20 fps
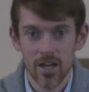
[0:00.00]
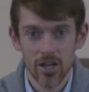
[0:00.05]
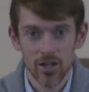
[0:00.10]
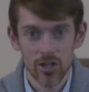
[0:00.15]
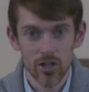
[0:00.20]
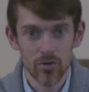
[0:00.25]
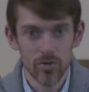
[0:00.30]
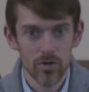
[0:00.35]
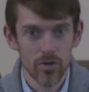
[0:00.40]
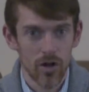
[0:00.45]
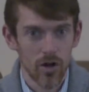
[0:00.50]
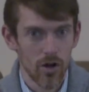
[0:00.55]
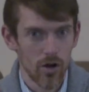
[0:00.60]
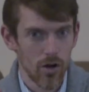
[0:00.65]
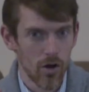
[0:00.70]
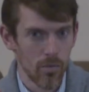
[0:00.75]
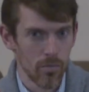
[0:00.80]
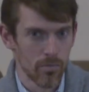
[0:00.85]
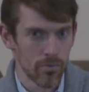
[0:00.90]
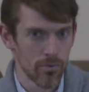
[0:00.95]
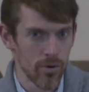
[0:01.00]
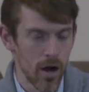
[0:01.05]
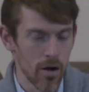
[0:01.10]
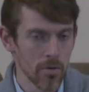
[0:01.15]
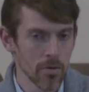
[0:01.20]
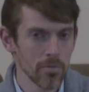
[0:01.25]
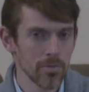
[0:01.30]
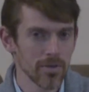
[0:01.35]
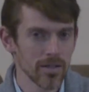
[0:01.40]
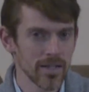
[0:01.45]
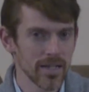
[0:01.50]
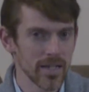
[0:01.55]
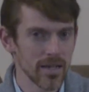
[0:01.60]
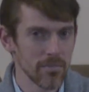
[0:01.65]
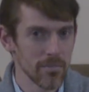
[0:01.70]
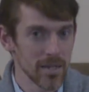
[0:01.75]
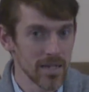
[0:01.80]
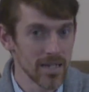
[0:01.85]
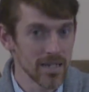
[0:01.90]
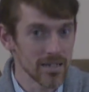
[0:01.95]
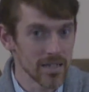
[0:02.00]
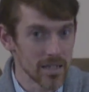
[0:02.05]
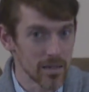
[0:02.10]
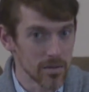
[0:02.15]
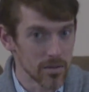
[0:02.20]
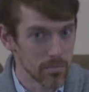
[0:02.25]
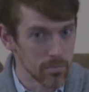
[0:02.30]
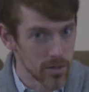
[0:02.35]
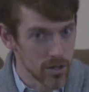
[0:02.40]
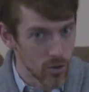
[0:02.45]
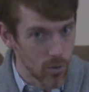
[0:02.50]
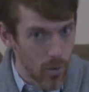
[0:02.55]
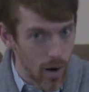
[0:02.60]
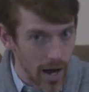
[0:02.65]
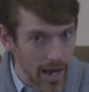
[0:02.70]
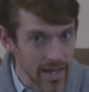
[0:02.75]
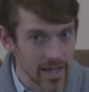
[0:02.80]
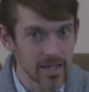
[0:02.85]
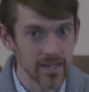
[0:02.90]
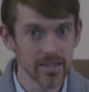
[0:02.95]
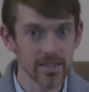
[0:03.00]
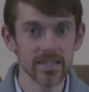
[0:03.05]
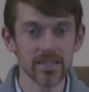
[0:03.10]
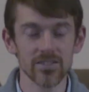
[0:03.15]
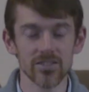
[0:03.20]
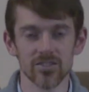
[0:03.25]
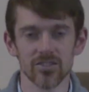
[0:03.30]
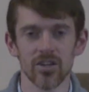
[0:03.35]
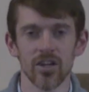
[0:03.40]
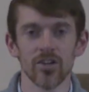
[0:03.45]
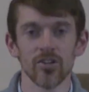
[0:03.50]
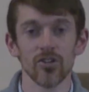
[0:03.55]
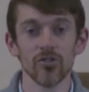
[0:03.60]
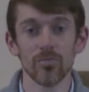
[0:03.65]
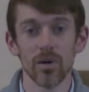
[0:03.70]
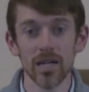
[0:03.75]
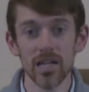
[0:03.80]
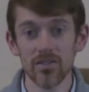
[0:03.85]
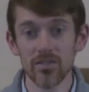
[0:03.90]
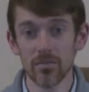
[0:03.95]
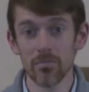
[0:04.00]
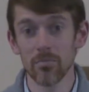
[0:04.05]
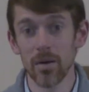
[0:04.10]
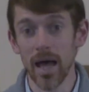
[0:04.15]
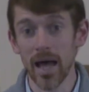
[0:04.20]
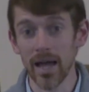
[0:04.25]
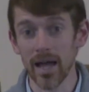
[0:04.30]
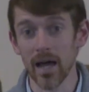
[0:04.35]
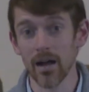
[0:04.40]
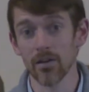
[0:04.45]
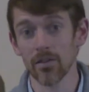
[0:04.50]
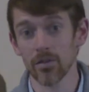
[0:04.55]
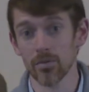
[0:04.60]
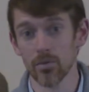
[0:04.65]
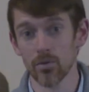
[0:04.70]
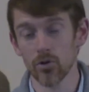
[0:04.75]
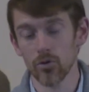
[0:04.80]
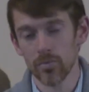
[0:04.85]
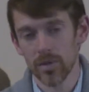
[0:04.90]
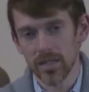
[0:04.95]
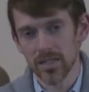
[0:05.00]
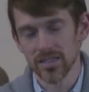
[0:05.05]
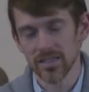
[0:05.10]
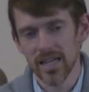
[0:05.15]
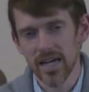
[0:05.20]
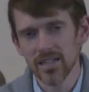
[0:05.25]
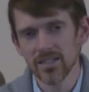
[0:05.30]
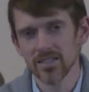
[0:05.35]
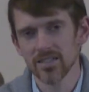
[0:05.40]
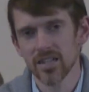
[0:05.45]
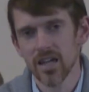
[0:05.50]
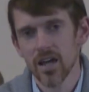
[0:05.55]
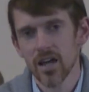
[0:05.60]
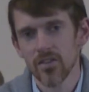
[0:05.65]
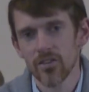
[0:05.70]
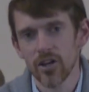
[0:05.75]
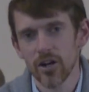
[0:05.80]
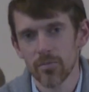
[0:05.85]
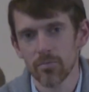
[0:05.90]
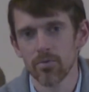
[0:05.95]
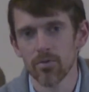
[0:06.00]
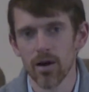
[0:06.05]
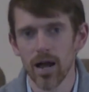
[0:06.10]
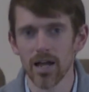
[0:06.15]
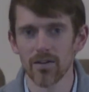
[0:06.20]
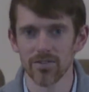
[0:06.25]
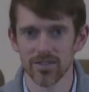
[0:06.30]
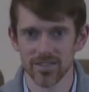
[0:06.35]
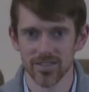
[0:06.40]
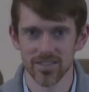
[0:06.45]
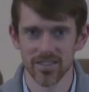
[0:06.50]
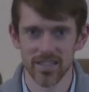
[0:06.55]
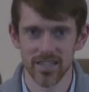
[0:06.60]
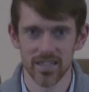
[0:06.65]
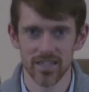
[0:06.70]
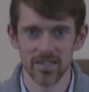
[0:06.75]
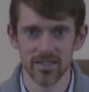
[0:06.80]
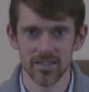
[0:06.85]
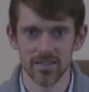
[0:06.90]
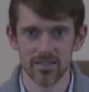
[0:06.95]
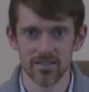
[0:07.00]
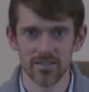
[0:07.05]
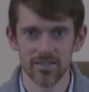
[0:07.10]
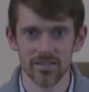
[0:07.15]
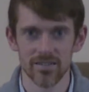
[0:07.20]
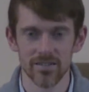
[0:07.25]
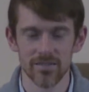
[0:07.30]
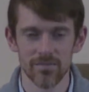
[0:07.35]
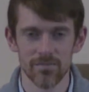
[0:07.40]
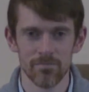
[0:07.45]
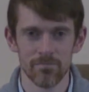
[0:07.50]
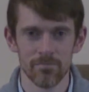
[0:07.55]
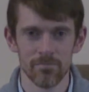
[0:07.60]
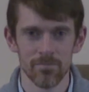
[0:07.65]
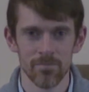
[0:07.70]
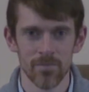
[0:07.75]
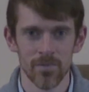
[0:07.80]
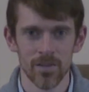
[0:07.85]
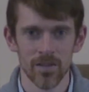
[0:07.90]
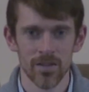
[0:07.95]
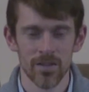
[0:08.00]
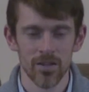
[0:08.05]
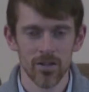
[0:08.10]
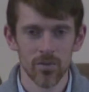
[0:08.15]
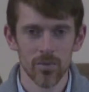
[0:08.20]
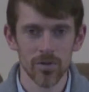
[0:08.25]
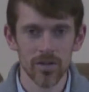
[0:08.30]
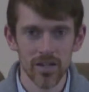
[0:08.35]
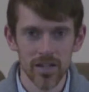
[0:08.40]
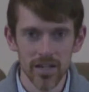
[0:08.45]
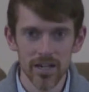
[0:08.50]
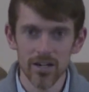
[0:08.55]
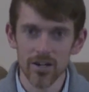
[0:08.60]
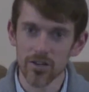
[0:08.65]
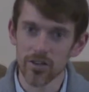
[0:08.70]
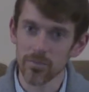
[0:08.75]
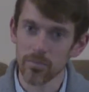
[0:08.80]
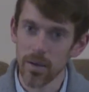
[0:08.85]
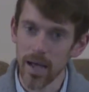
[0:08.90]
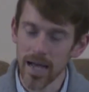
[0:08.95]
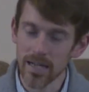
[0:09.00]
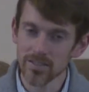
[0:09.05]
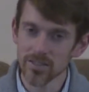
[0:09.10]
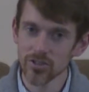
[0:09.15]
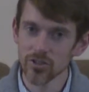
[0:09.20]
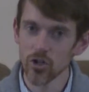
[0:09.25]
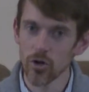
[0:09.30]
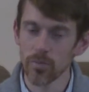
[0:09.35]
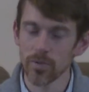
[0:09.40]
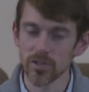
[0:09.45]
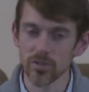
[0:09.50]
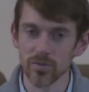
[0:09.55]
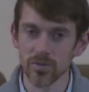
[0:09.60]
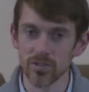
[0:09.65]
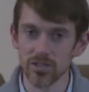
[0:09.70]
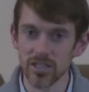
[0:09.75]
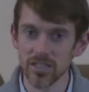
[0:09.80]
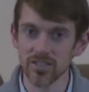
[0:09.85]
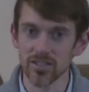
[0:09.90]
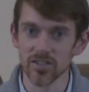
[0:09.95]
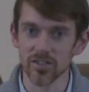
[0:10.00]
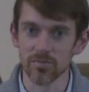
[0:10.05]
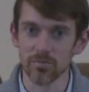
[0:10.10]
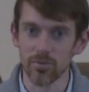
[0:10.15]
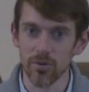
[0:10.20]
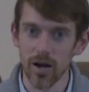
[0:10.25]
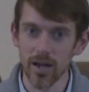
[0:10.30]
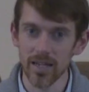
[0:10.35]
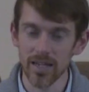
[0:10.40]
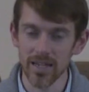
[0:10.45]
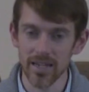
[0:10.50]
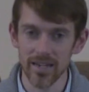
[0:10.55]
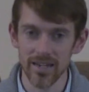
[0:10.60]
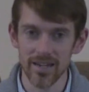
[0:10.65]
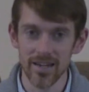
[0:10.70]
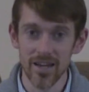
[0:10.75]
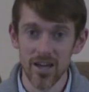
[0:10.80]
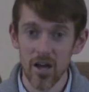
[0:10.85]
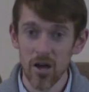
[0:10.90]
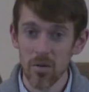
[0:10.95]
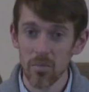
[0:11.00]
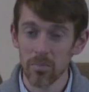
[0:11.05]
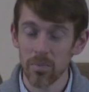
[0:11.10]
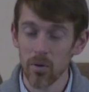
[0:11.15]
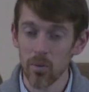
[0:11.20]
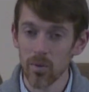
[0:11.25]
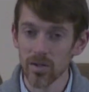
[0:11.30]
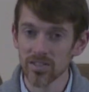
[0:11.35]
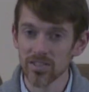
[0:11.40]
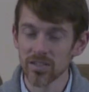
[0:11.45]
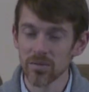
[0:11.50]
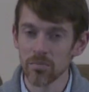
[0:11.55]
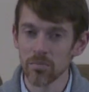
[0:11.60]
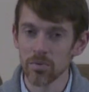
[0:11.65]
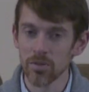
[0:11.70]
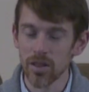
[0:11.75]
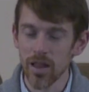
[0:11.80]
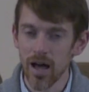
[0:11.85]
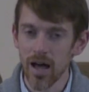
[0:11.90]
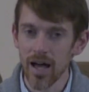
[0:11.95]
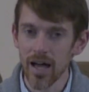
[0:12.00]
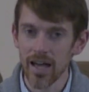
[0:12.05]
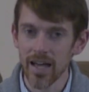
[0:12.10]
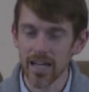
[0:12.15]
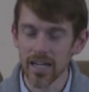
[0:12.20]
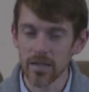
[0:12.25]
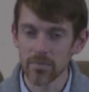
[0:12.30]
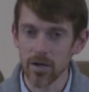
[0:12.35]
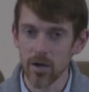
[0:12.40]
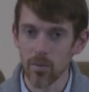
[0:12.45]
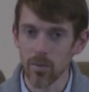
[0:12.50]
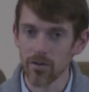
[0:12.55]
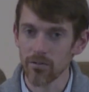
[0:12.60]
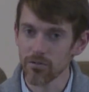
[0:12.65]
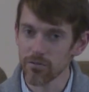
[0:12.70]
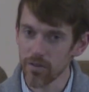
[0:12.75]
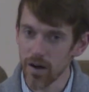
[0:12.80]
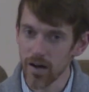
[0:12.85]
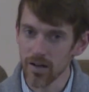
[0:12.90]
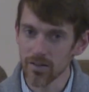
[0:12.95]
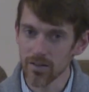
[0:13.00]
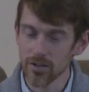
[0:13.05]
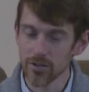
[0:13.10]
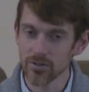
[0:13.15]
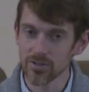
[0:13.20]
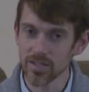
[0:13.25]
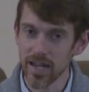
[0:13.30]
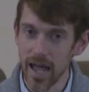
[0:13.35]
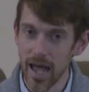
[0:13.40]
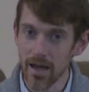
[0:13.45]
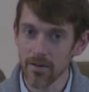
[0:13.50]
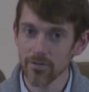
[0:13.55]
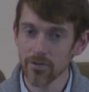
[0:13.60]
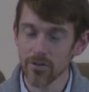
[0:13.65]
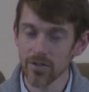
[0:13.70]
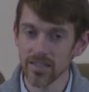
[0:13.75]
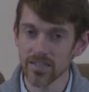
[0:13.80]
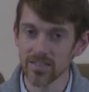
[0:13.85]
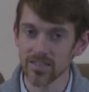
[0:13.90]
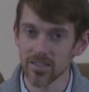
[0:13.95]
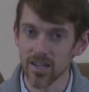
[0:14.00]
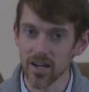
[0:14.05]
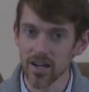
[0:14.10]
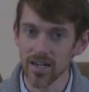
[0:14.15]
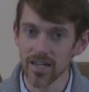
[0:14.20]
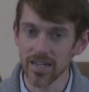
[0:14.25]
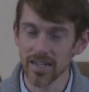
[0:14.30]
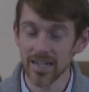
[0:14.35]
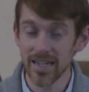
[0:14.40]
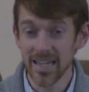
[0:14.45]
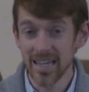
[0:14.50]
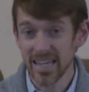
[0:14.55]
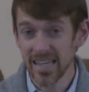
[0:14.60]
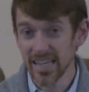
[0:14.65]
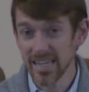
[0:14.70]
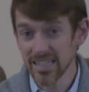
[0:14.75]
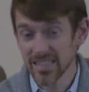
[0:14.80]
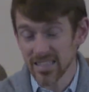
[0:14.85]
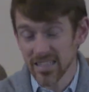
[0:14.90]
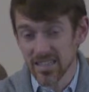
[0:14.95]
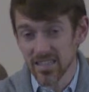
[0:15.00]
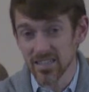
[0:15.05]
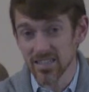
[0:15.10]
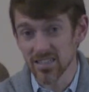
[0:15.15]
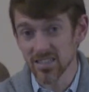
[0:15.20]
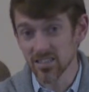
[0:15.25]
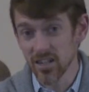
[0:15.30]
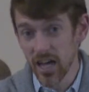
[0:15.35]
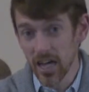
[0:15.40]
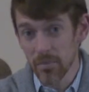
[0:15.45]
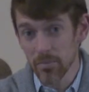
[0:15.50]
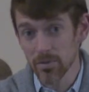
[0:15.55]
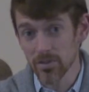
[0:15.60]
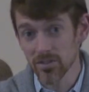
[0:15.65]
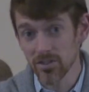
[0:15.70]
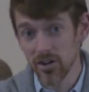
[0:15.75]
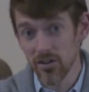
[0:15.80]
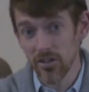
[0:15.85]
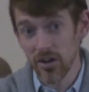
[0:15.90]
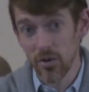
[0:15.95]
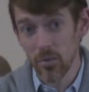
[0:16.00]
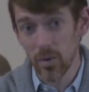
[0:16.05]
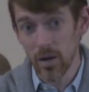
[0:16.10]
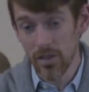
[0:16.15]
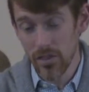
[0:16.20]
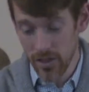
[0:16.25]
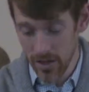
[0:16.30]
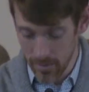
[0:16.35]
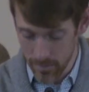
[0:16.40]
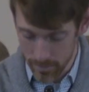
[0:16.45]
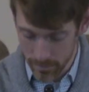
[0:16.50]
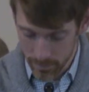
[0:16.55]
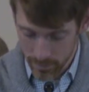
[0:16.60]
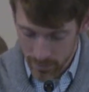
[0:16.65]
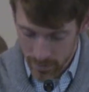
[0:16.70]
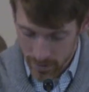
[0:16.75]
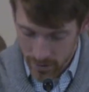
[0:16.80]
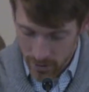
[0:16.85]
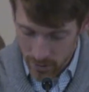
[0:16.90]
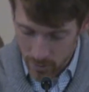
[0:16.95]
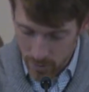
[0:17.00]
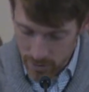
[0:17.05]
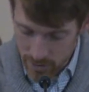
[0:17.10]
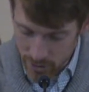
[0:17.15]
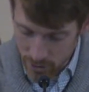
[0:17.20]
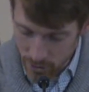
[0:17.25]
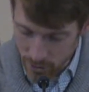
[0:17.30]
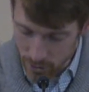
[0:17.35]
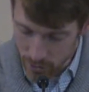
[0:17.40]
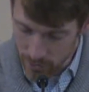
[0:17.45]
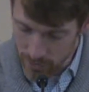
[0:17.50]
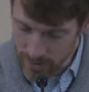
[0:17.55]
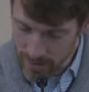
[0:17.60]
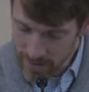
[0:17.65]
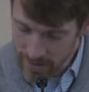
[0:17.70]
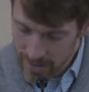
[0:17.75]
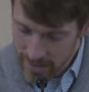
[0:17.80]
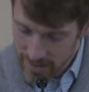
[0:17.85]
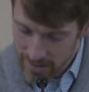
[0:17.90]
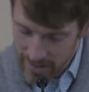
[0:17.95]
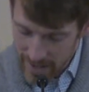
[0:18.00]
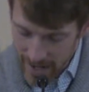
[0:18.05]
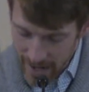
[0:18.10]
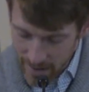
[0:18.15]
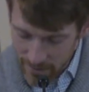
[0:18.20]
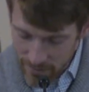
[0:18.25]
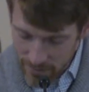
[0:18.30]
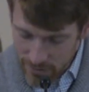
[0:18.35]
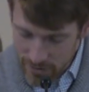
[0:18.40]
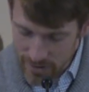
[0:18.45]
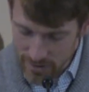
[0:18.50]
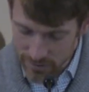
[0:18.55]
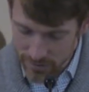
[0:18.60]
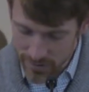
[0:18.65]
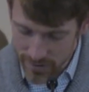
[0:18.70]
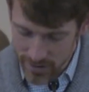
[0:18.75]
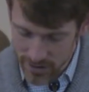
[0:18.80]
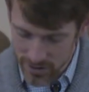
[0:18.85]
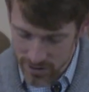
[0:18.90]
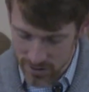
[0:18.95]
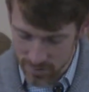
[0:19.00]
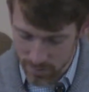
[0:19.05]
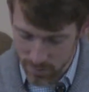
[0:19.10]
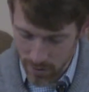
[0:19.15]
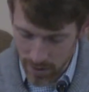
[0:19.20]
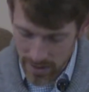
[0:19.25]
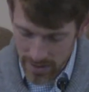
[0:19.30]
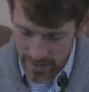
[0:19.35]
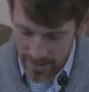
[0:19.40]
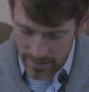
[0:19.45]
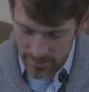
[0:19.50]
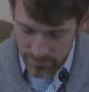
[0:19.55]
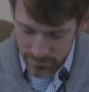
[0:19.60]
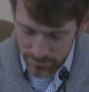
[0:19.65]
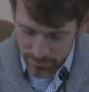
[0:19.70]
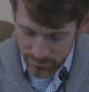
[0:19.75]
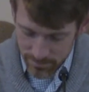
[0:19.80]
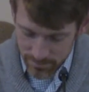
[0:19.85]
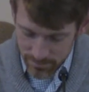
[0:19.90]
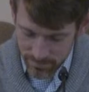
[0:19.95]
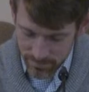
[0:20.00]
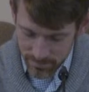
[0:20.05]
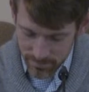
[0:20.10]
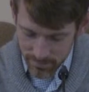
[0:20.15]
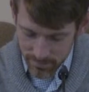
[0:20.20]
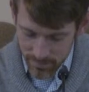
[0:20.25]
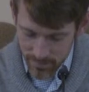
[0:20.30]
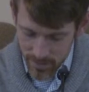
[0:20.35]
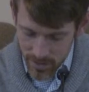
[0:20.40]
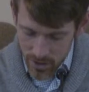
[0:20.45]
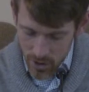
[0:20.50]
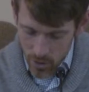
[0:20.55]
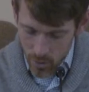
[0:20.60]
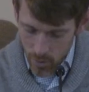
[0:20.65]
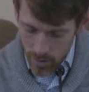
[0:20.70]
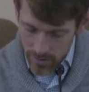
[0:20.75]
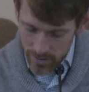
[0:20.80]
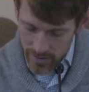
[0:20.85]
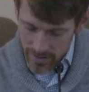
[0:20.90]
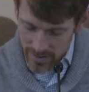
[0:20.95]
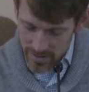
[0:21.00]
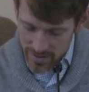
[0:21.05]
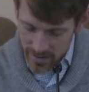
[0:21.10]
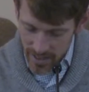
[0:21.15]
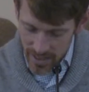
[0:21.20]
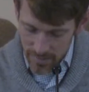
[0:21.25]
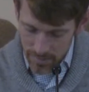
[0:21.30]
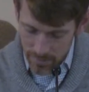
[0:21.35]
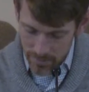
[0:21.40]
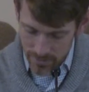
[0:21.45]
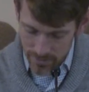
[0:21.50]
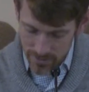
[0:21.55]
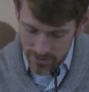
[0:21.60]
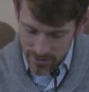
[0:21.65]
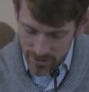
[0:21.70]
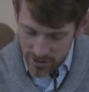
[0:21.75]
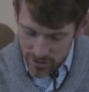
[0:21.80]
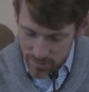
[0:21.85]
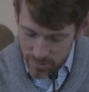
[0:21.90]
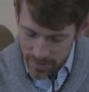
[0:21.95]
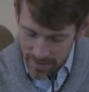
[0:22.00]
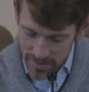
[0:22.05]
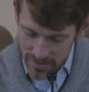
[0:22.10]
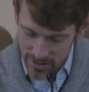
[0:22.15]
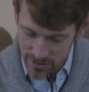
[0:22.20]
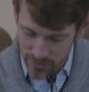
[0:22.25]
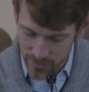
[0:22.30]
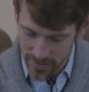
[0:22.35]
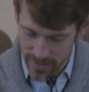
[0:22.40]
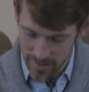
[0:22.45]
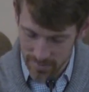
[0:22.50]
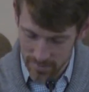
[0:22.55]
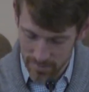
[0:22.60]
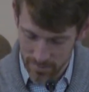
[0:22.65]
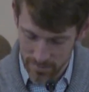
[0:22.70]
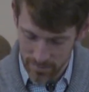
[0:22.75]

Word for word: you would probably immediately be quiet at least. You might even back out of the room because that's their privacy. Well, here the passage opens with Jesus praying, but what's implied by what follows after he's done is that the disciples are there with him. We're told that after he finishes praying, one of the disciples speaks to him.